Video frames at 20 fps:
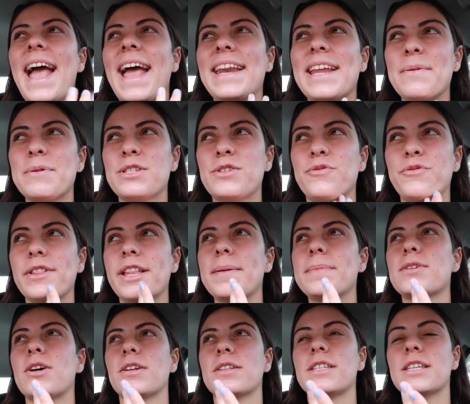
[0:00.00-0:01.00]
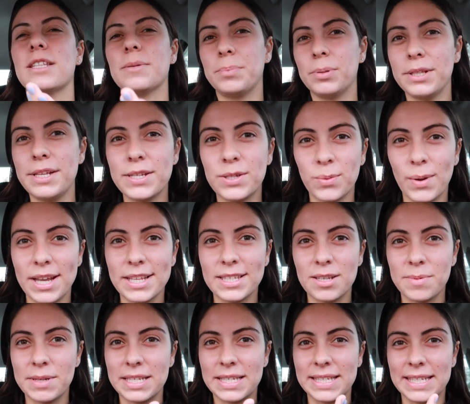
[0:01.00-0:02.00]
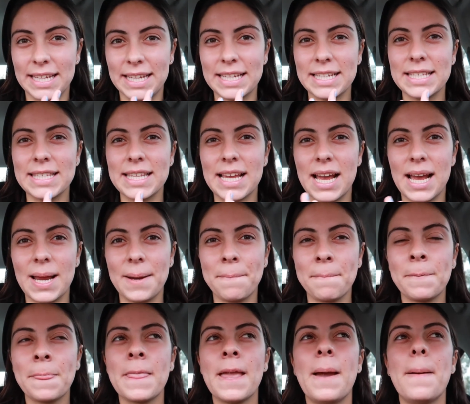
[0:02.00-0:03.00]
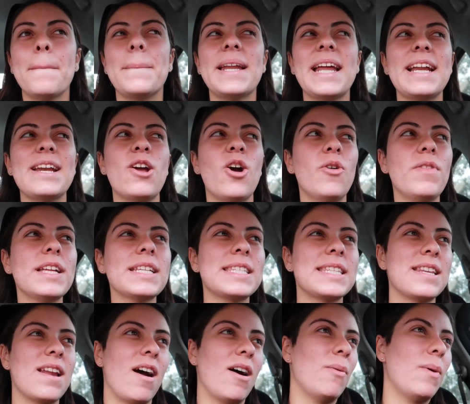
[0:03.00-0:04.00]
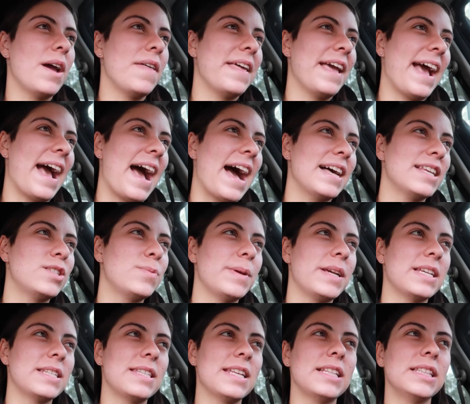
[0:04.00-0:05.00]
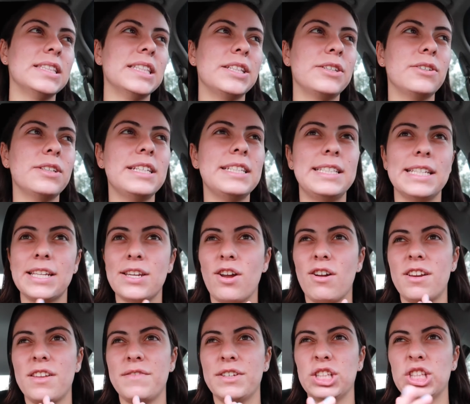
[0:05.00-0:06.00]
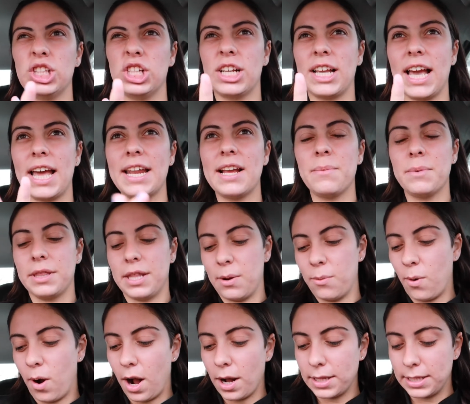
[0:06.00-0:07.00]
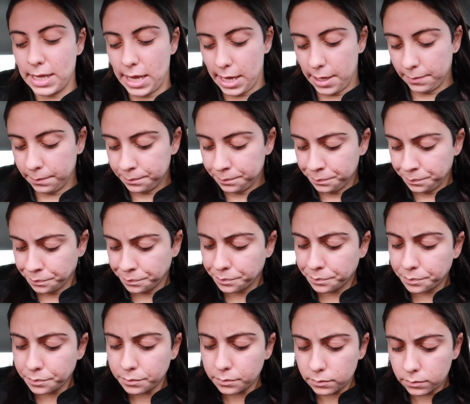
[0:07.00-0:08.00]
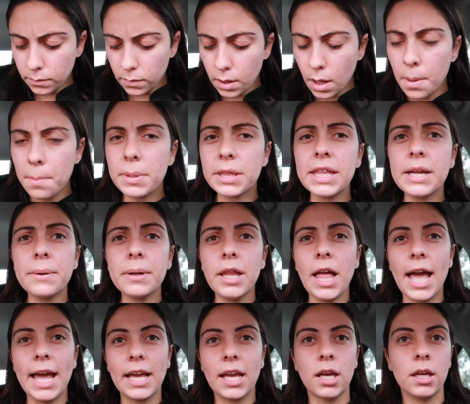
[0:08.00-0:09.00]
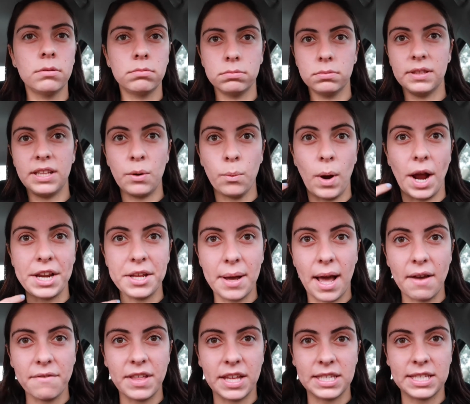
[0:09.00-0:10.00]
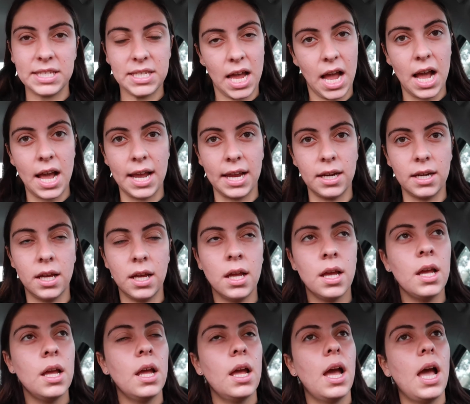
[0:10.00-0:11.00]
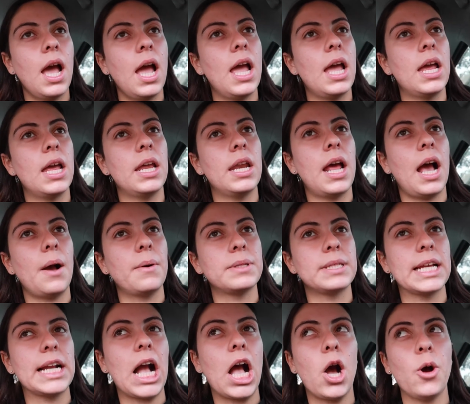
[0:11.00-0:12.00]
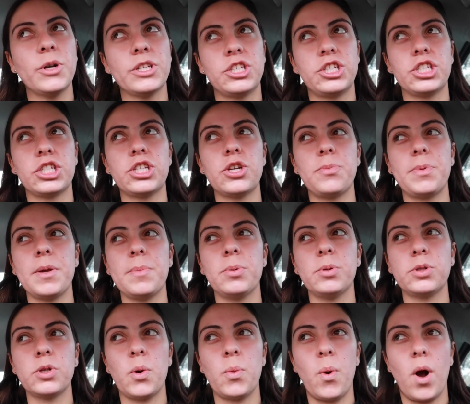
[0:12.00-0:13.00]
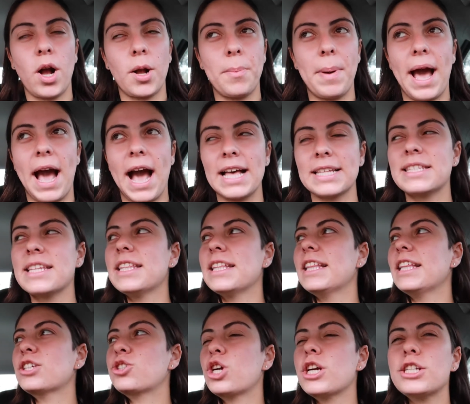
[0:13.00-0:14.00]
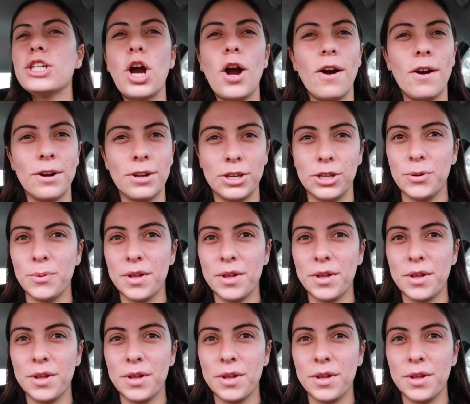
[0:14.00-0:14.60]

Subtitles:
And it was flipped onto the please wait to be seated sign. But I know that's not why they asked, because they literally did not even look at it when they walked in. But they were like, then why do you have that sign? And I was like, oh, it's just so people don't walk past. And they like tried to argue